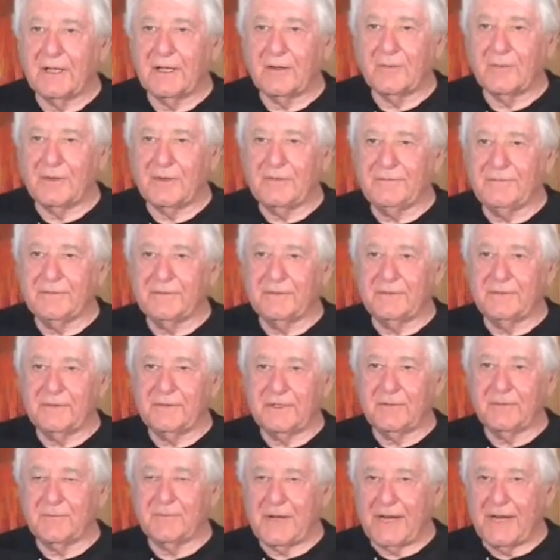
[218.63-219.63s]
However,
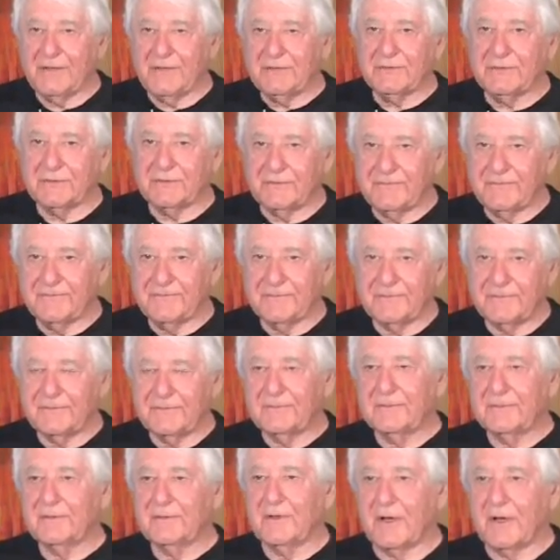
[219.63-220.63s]
they're massive
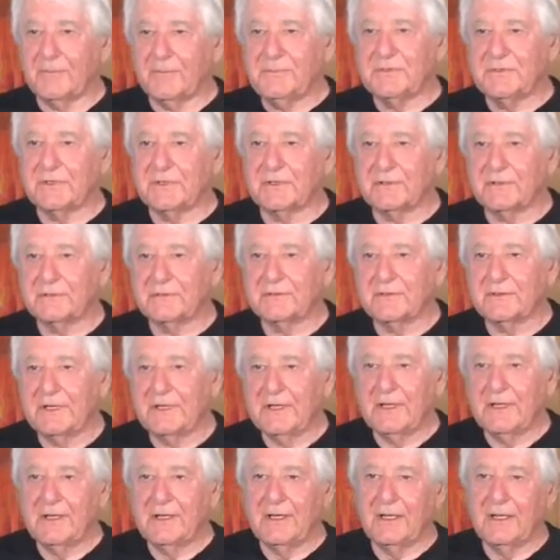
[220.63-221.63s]
objects,
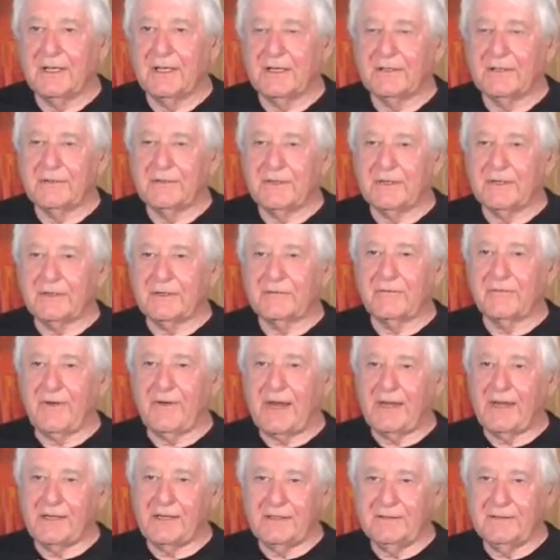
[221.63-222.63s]
and they're
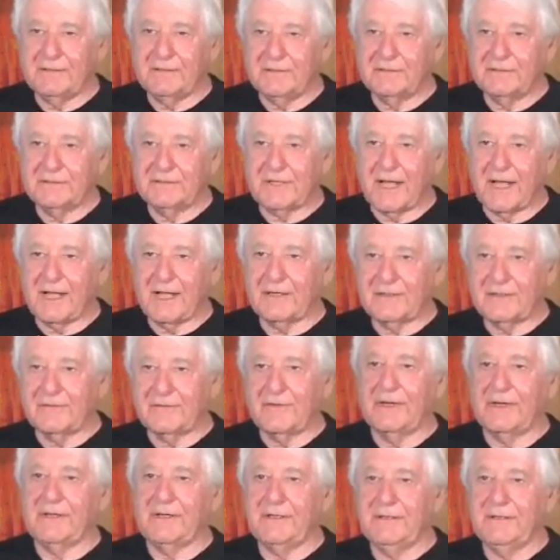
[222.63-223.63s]
grey, dark
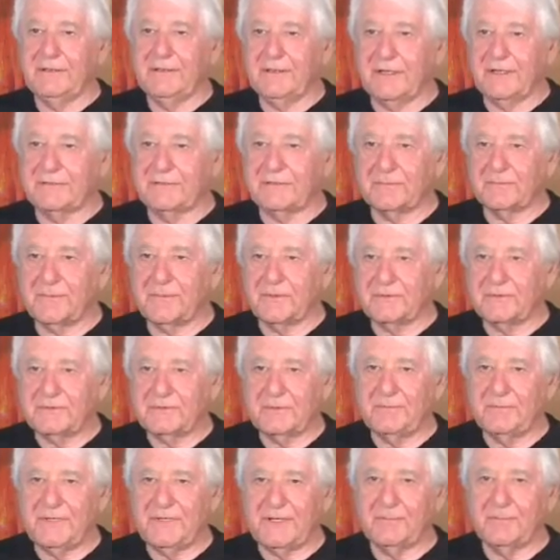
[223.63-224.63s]
grey, as
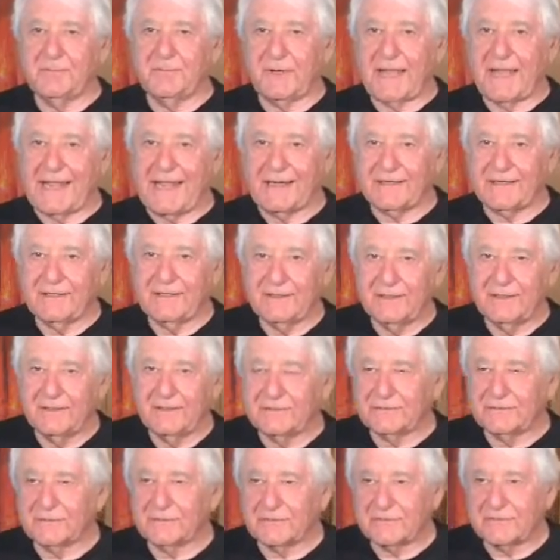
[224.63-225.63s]
opposed to being black.
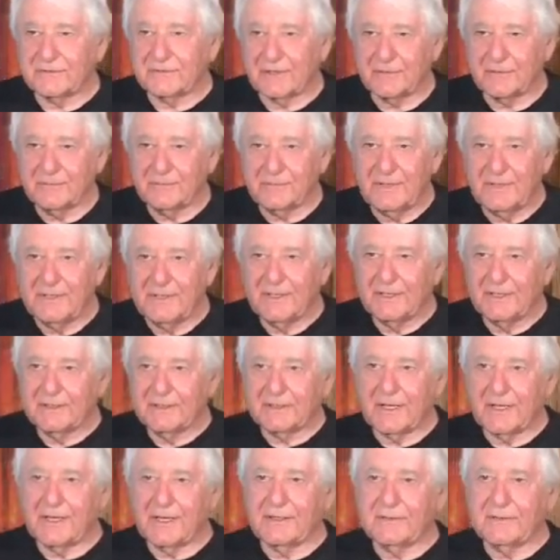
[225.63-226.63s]
So some
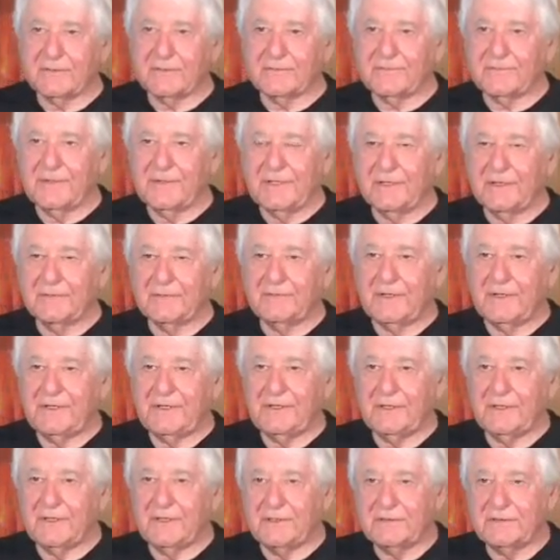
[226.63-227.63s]
kind of
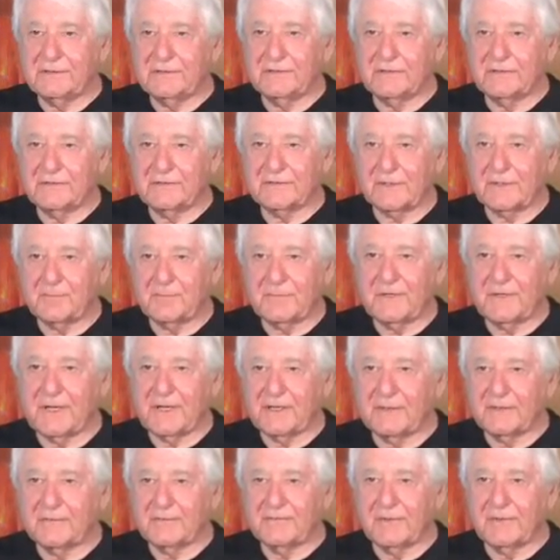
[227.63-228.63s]
radiation, some
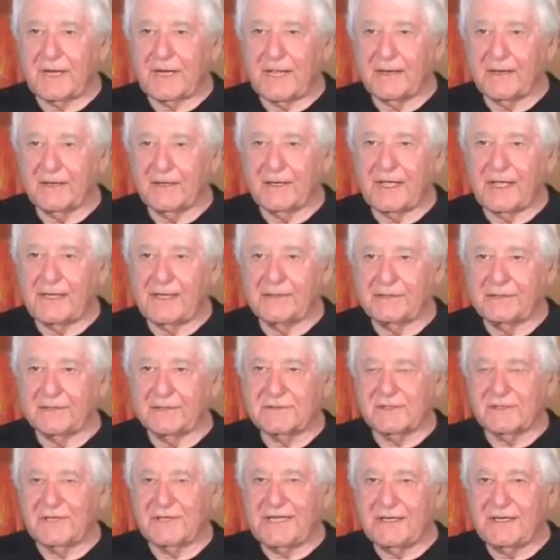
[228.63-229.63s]
kind of light
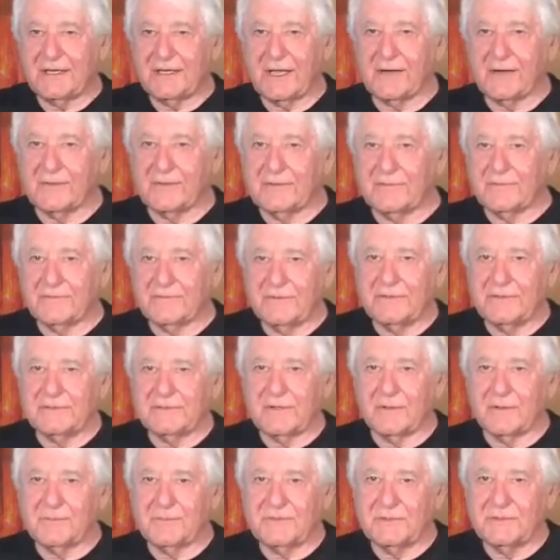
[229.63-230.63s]
does leak out of
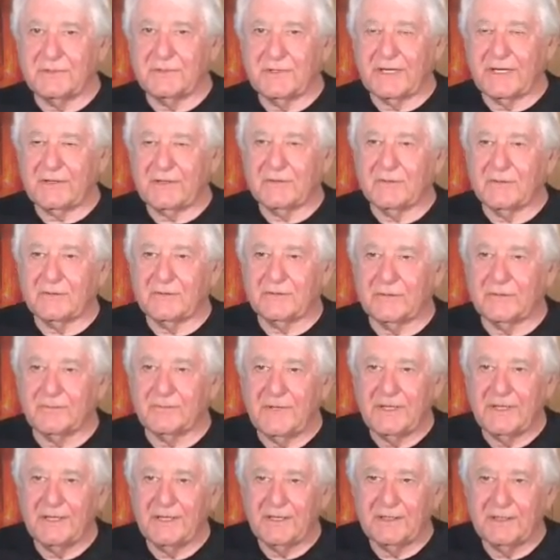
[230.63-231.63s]
this object. I call
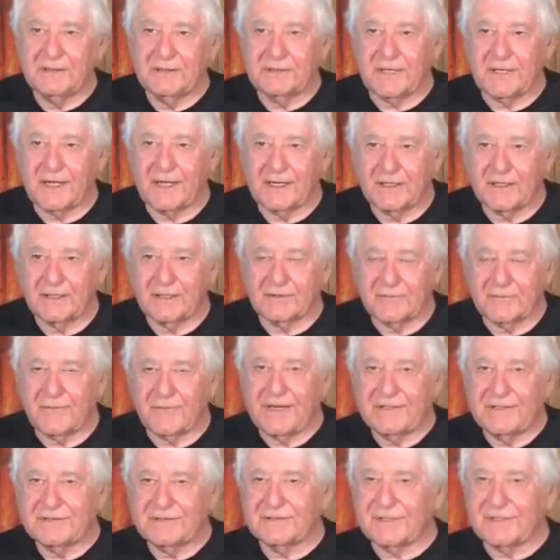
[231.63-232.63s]
them dark uh,
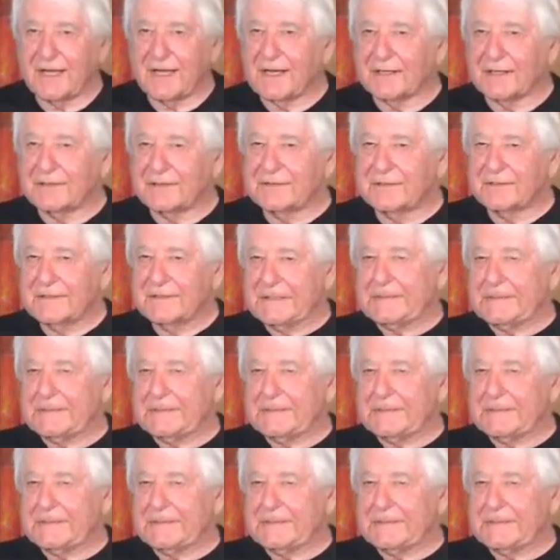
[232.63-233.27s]
grey stars.